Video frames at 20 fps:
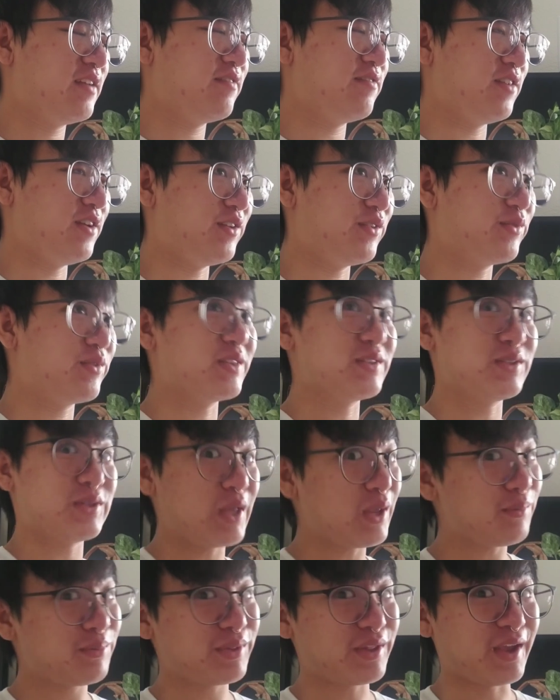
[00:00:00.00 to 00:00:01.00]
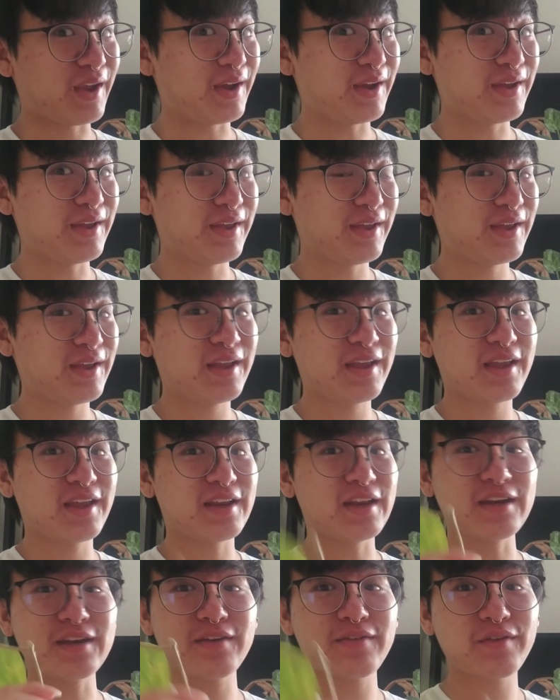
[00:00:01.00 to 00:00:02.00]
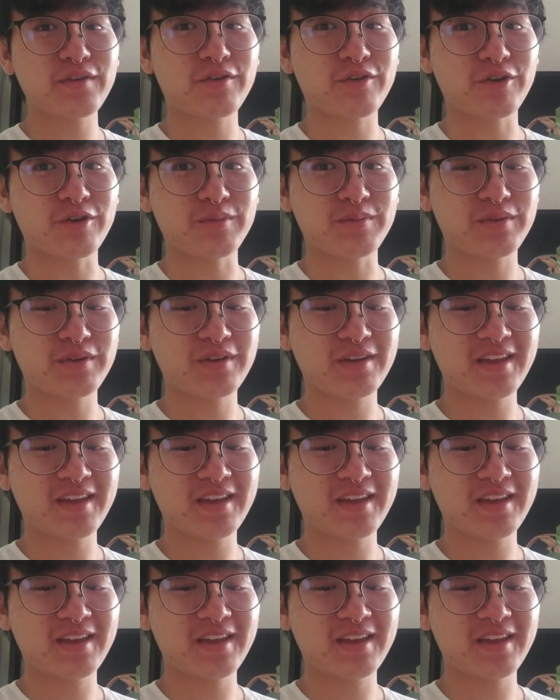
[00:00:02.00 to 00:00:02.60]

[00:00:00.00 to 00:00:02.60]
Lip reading: Well, the same plant in a different group.